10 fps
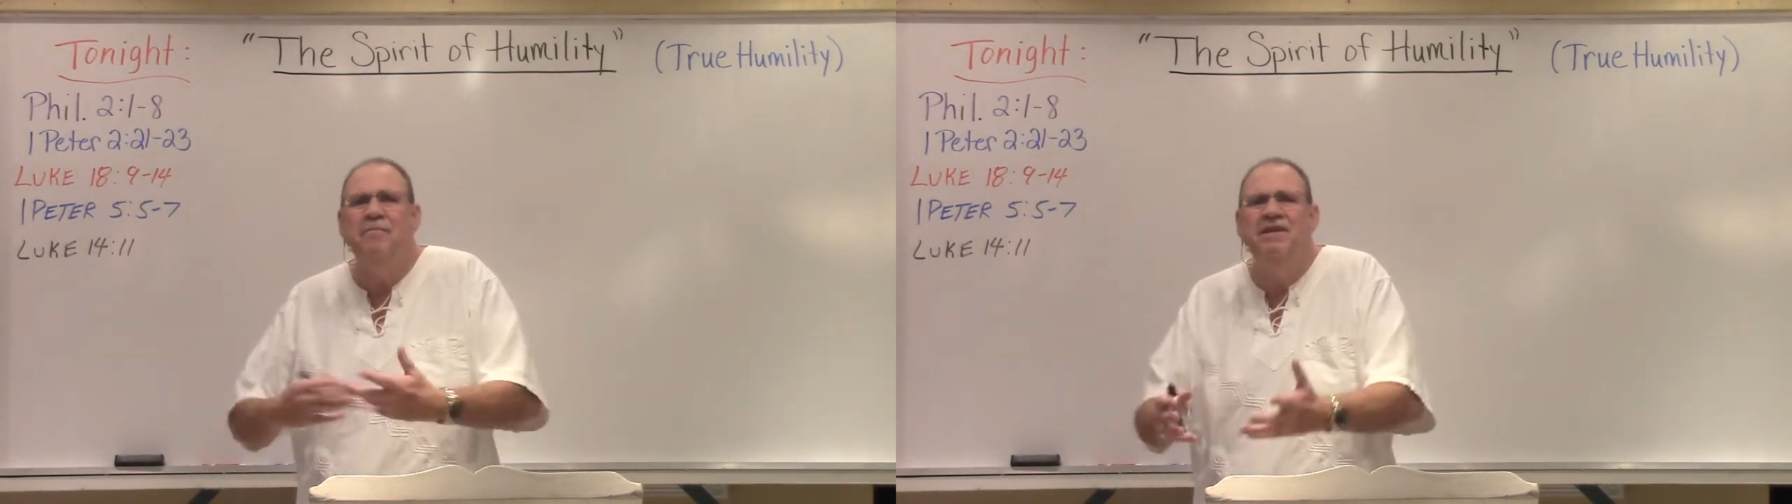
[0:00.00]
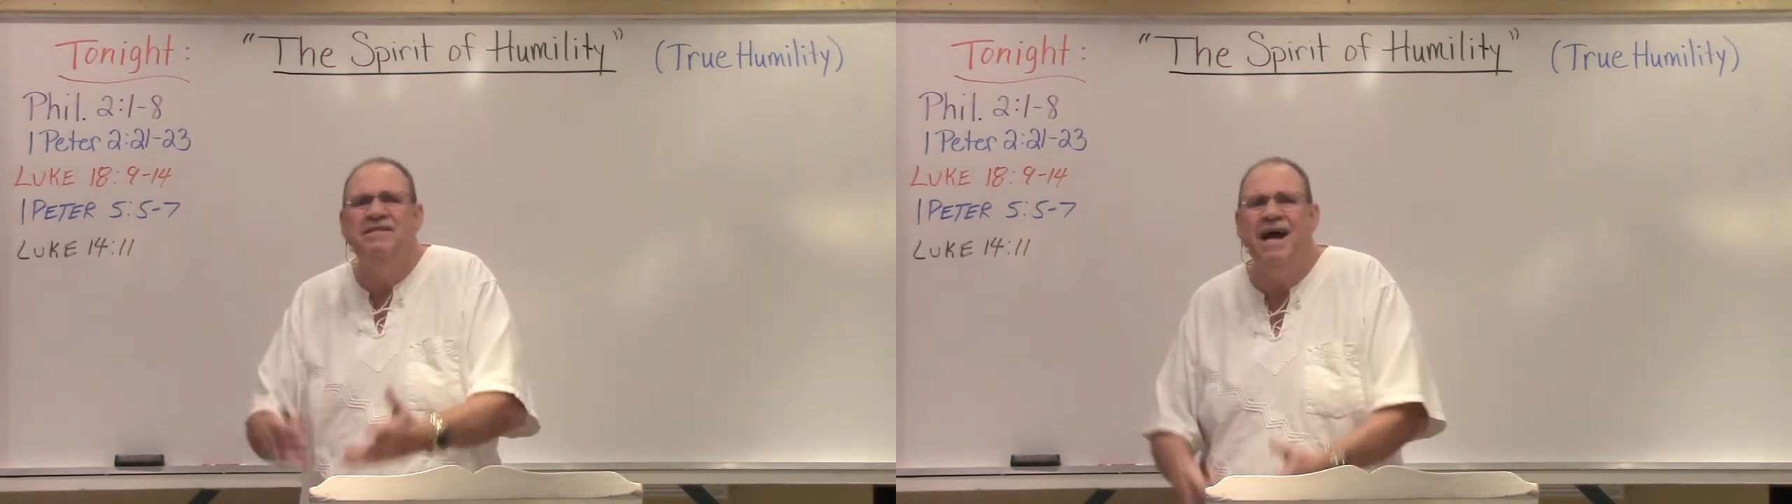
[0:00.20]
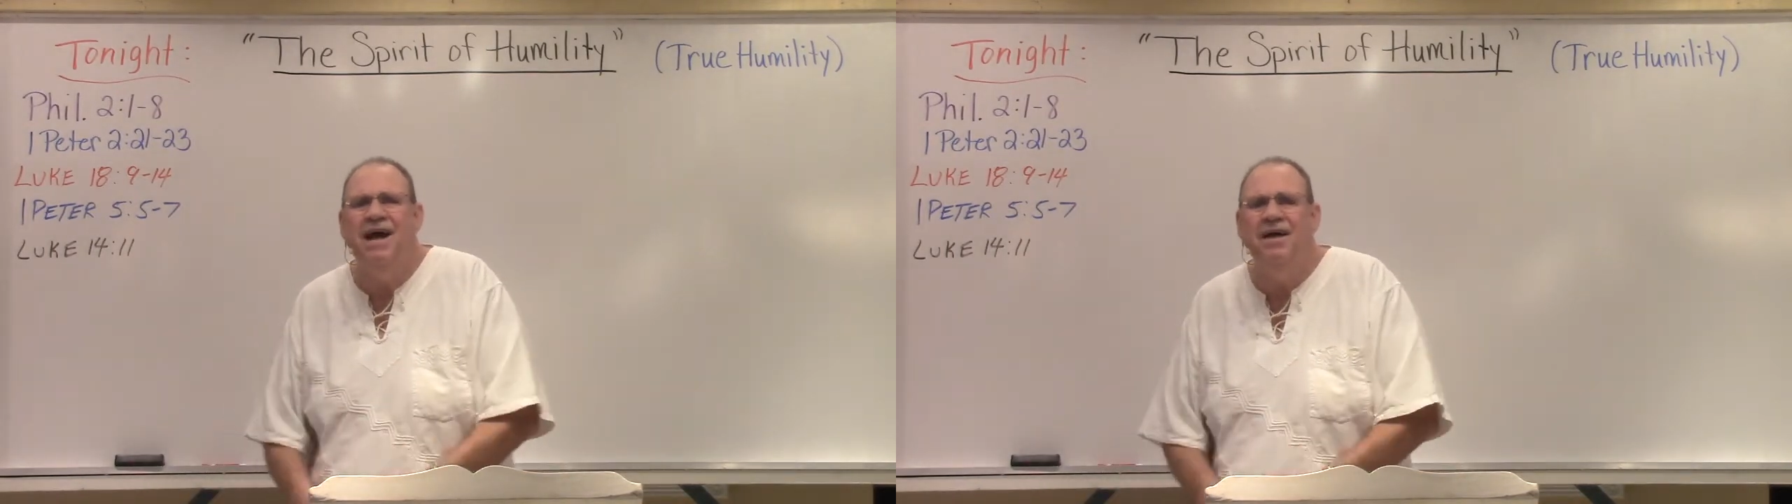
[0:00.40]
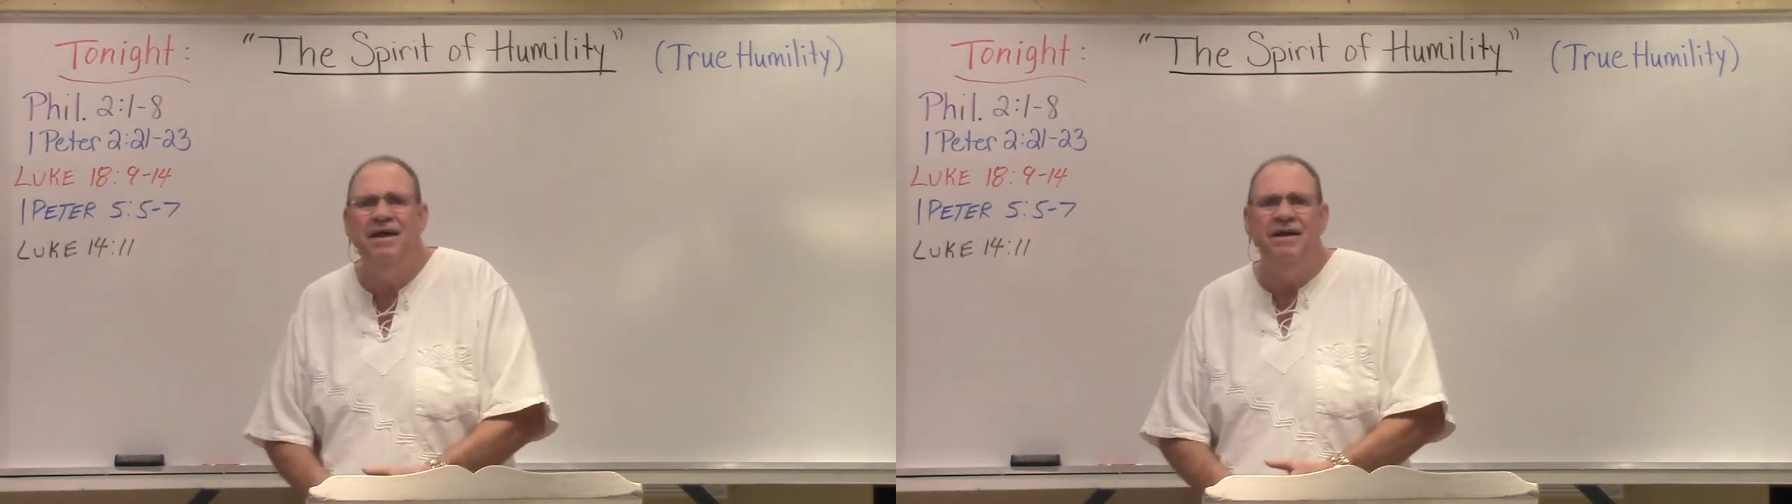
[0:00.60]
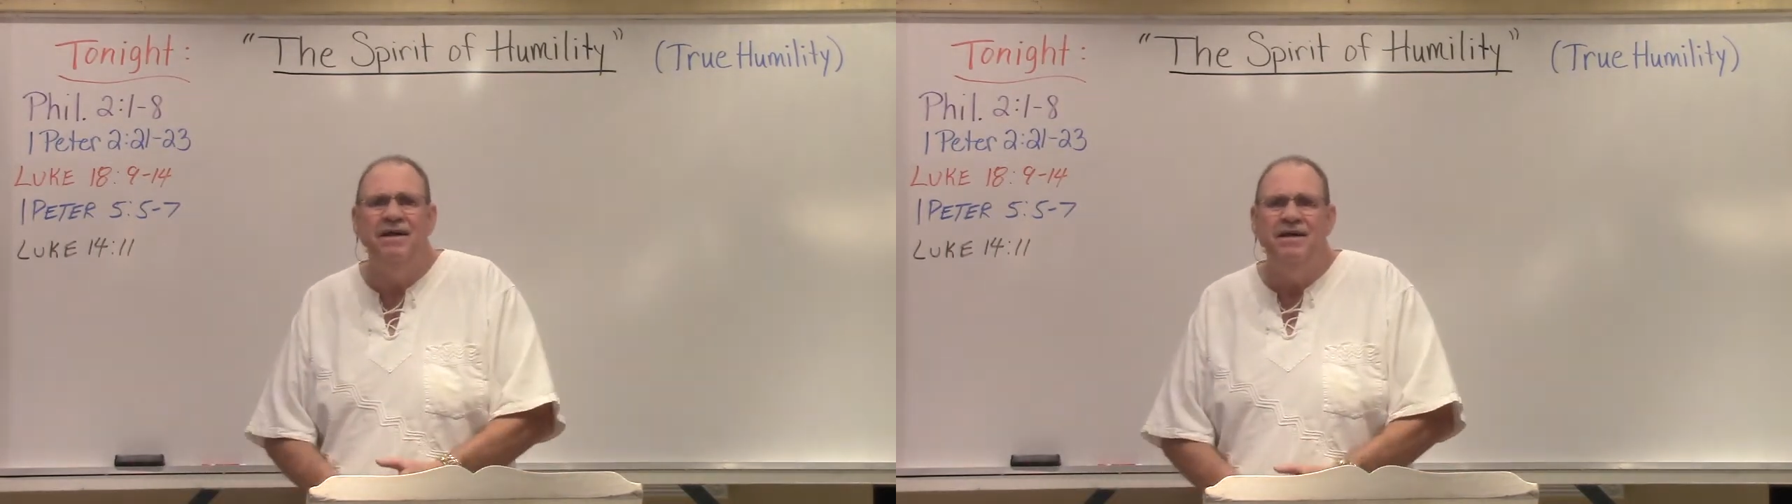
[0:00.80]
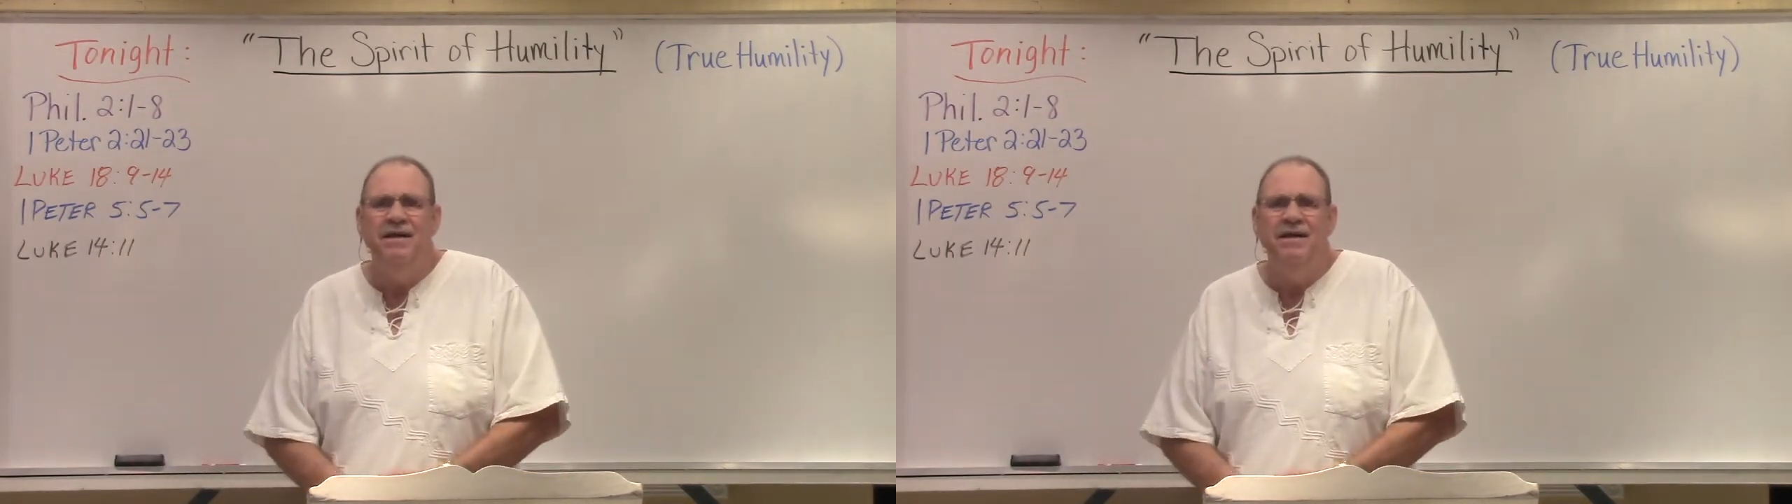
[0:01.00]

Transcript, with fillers: mentality.